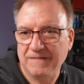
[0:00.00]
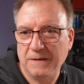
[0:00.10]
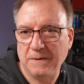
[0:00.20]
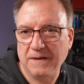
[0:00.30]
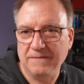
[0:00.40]

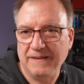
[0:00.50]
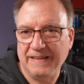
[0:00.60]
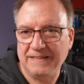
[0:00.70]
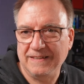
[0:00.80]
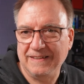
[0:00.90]
There we go.
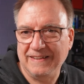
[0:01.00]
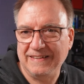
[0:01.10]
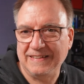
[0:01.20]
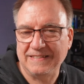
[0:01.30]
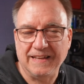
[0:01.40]
It
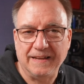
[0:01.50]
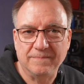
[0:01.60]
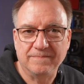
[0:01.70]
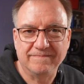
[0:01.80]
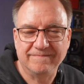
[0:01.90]
does that.
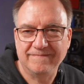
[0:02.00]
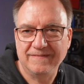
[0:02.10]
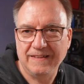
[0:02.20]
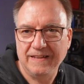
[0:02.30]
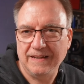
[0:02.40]

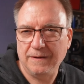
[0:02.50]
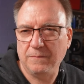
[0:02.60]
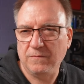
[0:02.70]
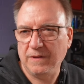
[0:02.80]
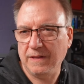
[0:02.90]

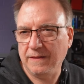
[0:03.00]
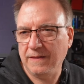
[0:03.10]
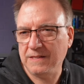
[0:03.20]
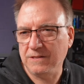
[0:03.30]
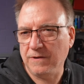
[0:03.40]
And
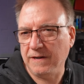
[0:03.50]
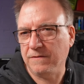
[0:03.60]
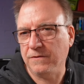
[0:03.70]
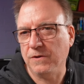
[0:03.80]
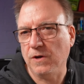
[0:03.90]
this is running
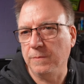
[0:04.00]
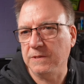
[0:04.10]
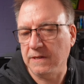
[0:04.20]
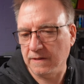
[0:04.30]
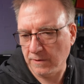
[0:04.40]
through
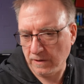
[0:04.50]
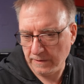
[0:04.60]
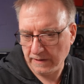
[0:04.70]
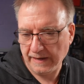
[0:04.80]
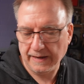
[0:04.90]
composite at the
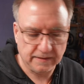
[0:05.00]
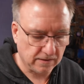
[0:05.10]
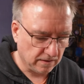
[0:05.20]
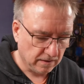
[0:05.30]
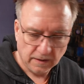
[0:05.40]
moment. I have
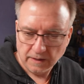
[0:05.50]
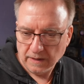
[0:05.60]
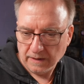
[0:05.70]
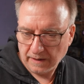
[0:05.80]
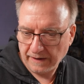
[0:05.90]
got
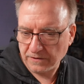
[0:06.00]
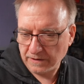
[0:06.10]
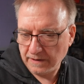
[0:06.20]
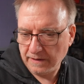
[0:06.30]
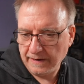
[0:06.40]

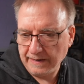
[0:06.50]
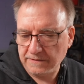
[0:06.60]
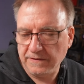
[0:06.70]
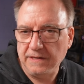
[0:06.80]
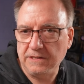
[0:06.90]
an
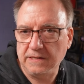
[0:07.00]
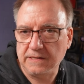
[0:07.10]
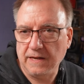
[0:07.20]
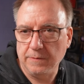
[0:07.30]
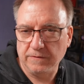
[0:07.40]
SVHS
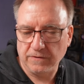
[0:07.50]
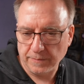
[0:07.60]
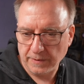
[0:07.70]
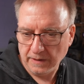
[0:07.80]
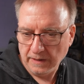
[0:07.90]
cable for
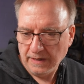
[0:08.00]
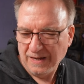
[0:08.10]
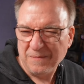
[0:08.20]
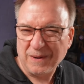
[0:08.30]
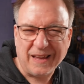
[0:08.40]
it, but
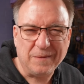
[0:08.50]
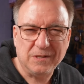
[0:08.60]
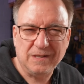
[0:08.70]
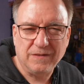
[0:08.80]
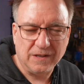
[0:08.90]
my
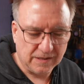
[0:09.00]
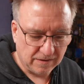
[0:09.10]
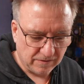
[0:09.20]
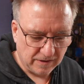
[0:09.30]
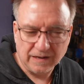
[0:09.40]
capture device
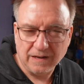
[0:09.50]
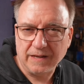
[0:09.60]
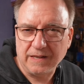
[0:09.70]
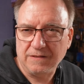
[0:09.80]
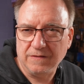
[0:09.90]
doesn't really
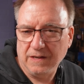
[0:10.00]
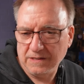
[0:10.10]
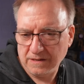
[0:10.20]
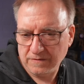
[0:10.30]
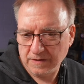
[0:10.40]
like
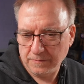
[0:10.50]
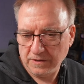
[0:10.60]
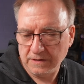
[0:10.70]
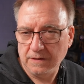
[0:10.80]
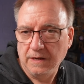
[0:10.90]
SVHS for some
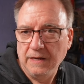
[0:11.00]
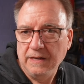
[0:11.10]
reason.